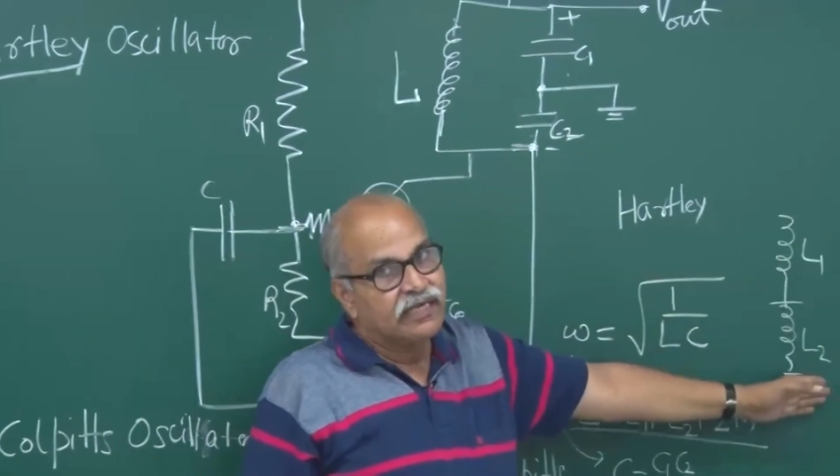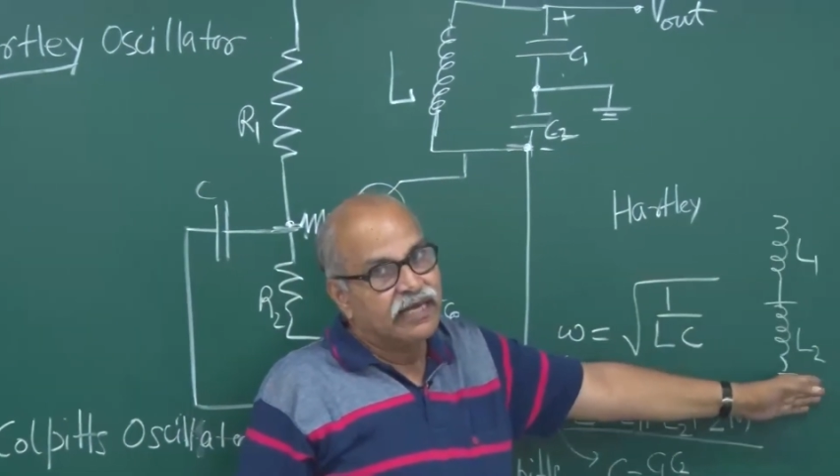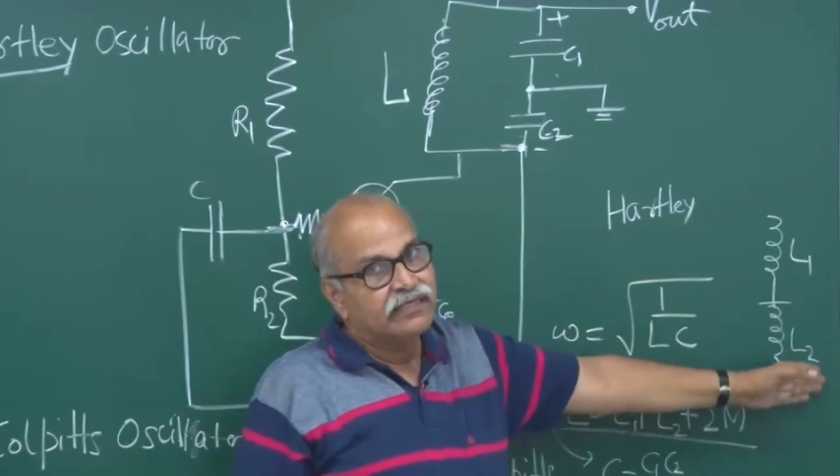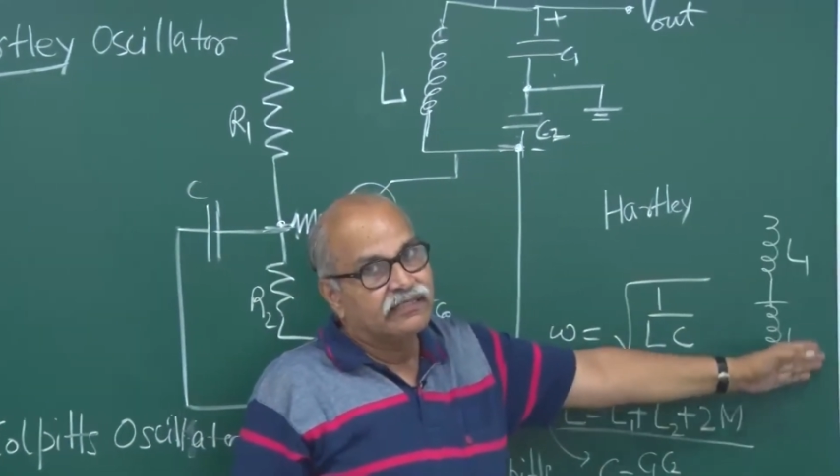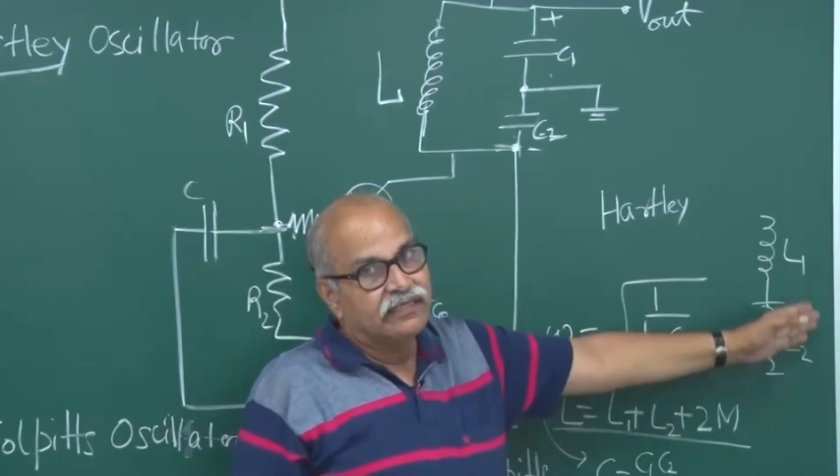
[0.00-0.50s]

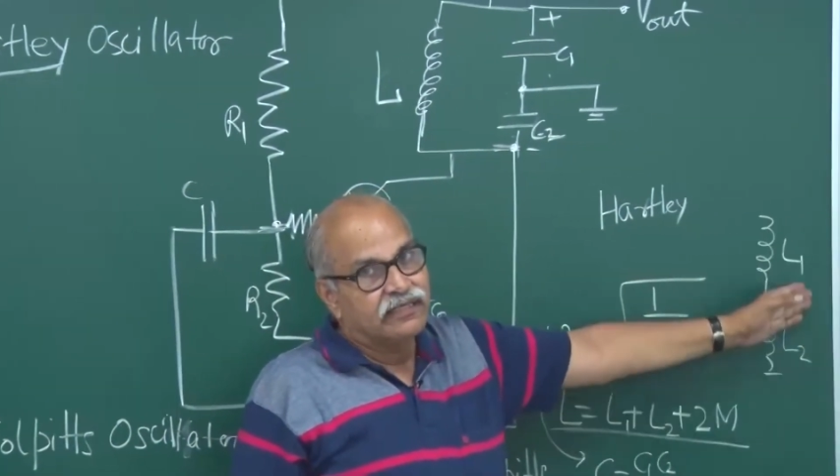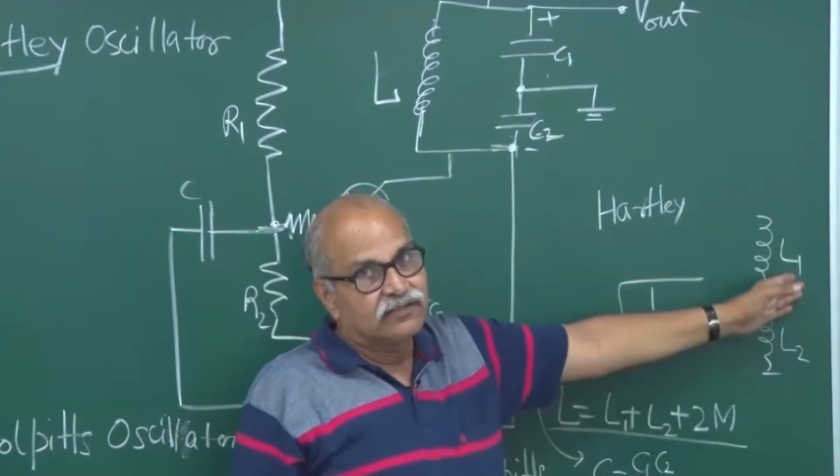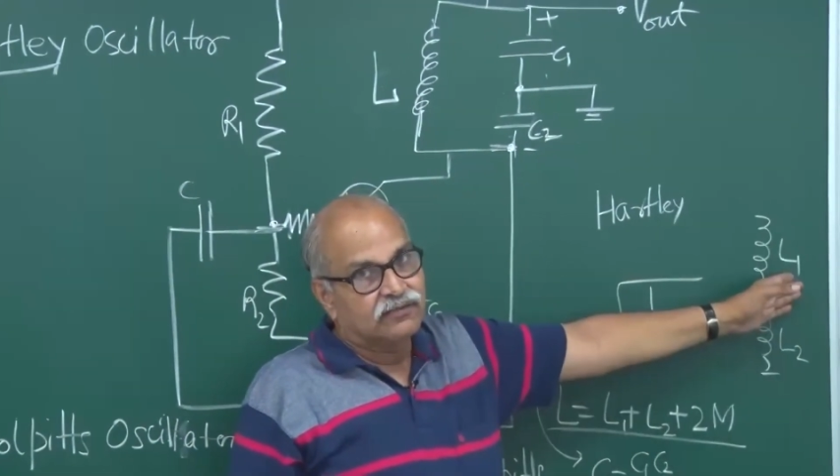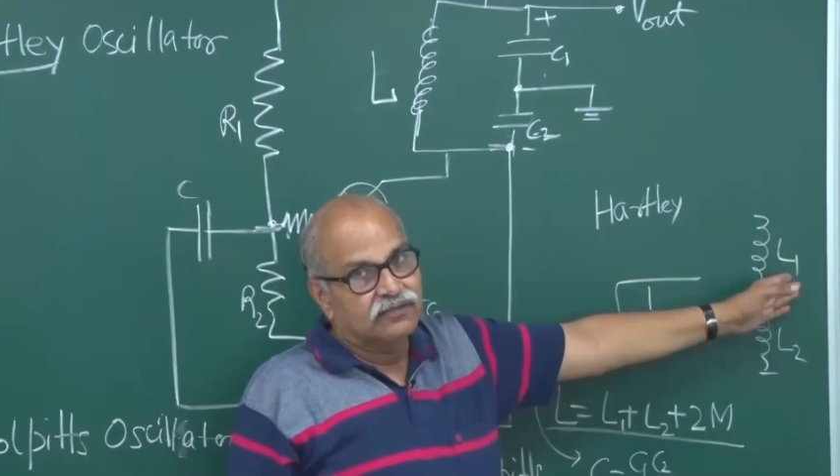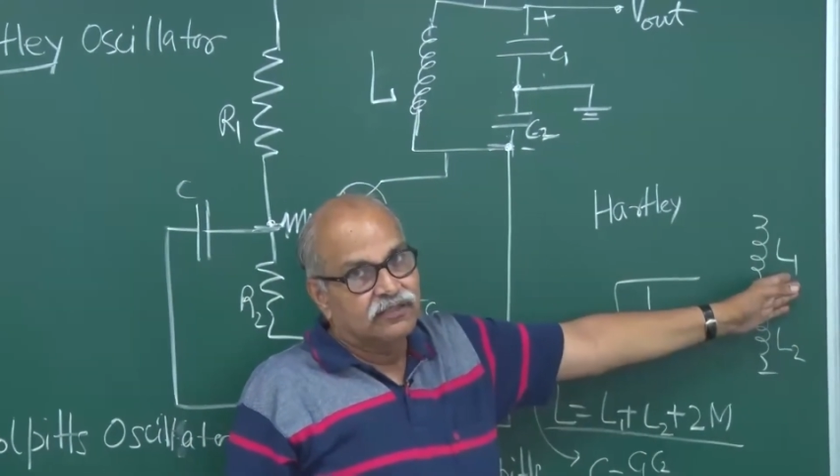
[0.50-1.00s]
and
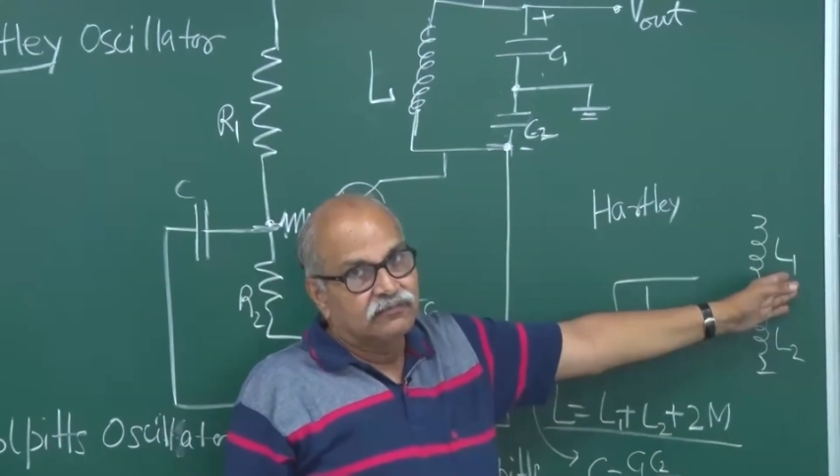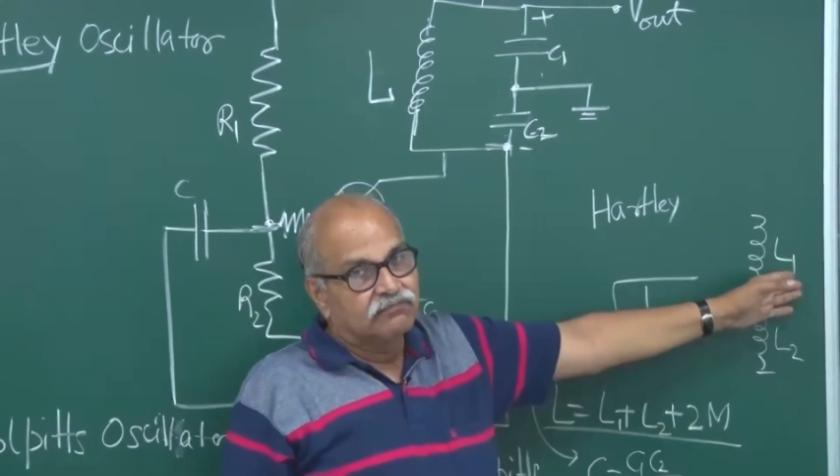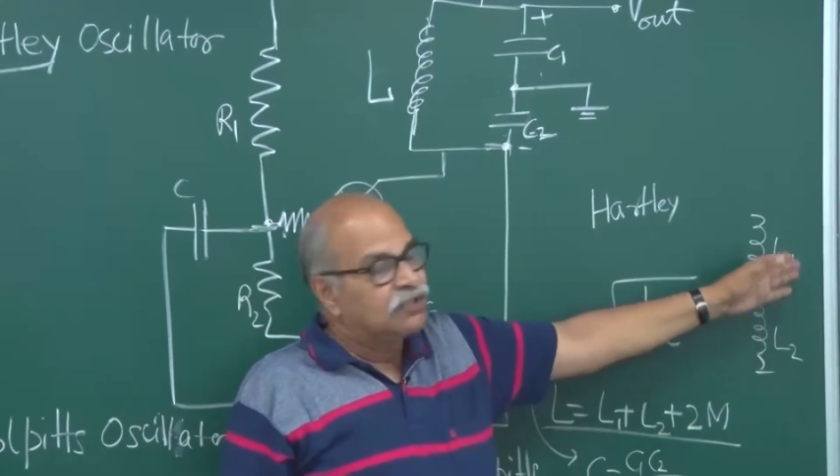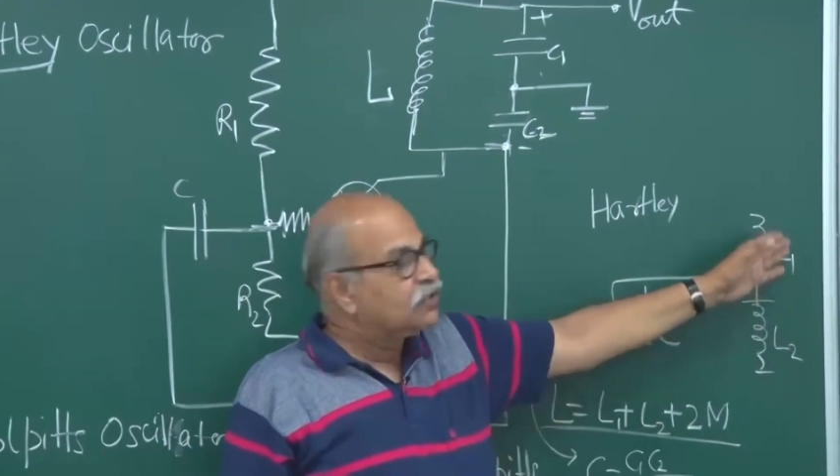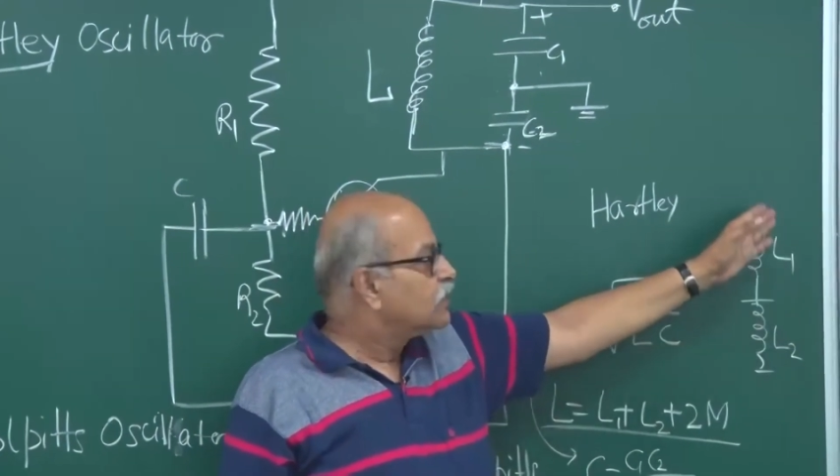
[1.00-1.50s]
L2,
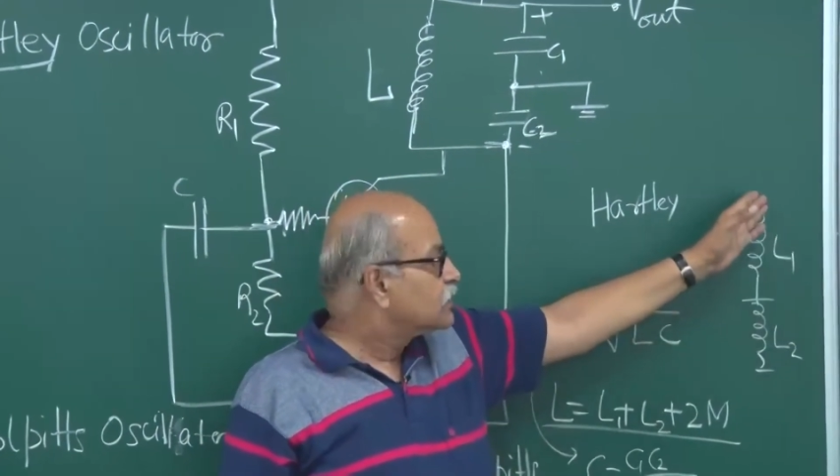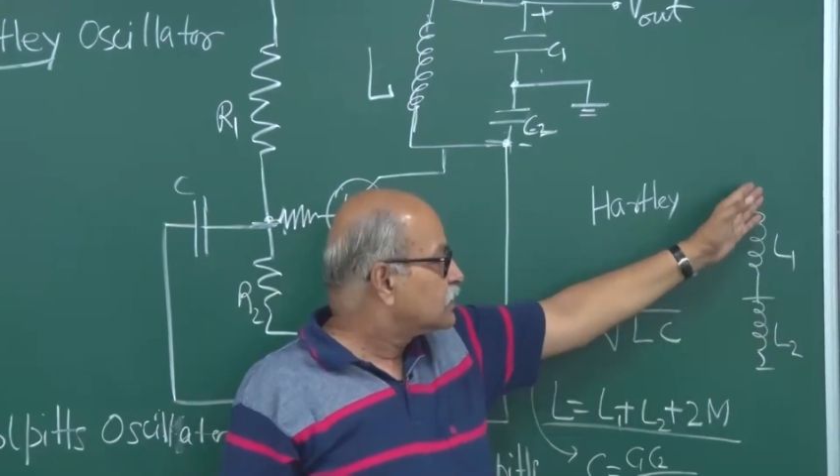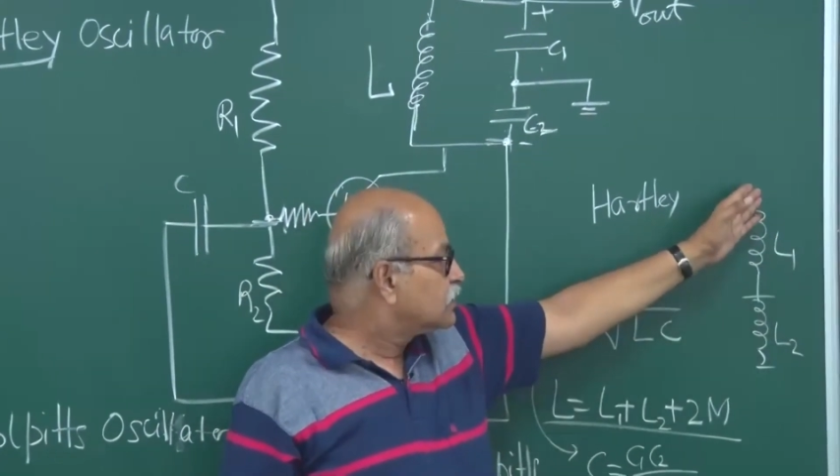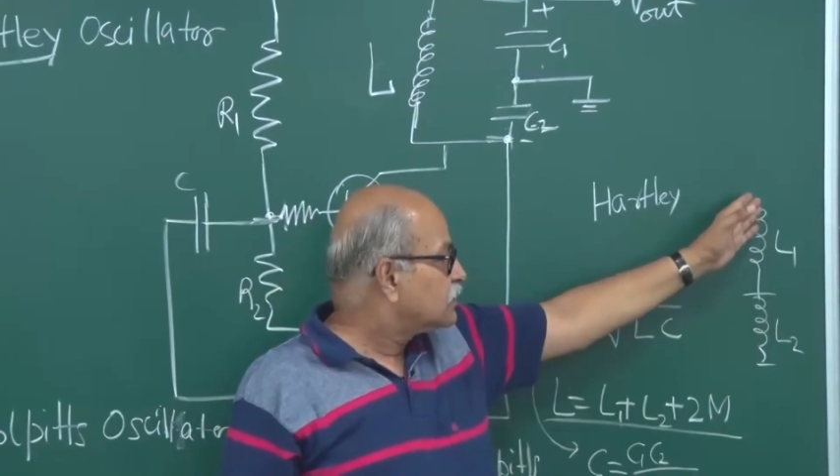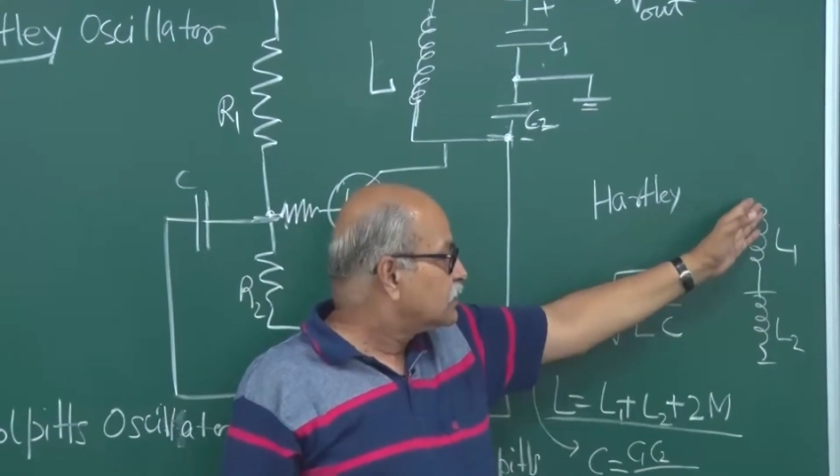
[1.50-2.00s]
because the